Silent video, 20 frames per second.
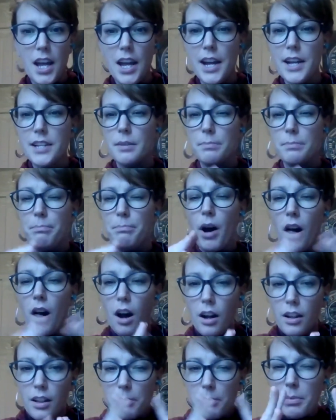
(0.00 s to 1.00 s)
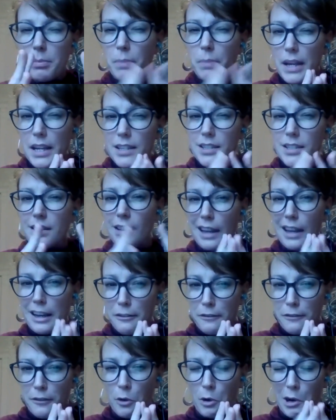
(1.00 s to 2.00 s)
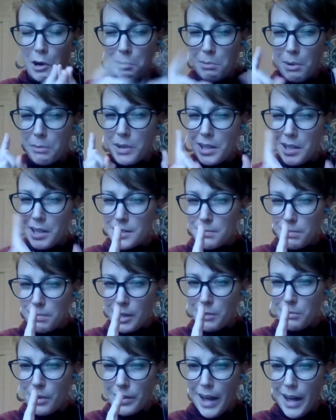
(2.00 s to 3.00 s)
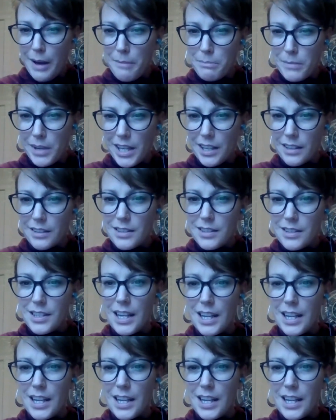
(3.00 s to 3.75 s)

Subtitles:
It's a polyp-based life form. I'm going to explain what that means.